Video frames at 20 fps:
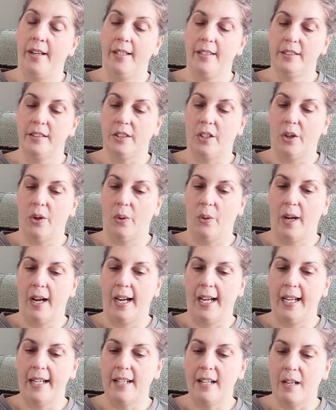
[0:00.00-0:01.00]
So
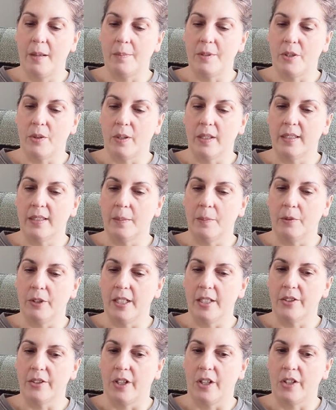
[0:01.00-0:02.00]
I ended up doing some
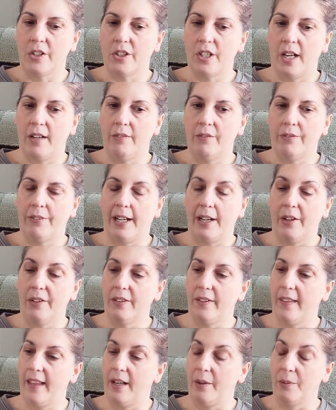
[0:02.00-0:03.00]
research and found
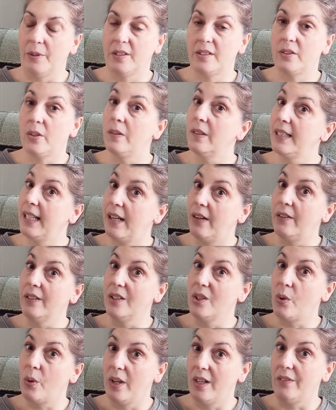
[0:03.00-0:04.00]
that it was sold out in
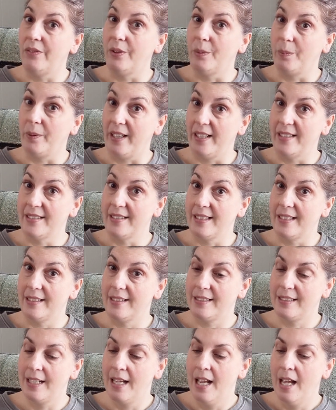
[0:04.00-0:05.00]
quite a few
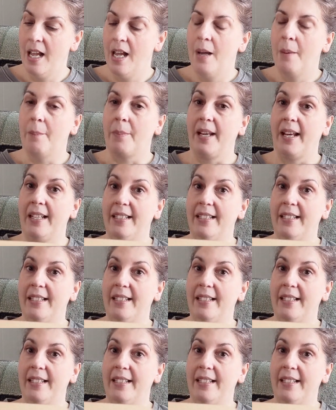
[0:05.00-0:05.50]
places. But I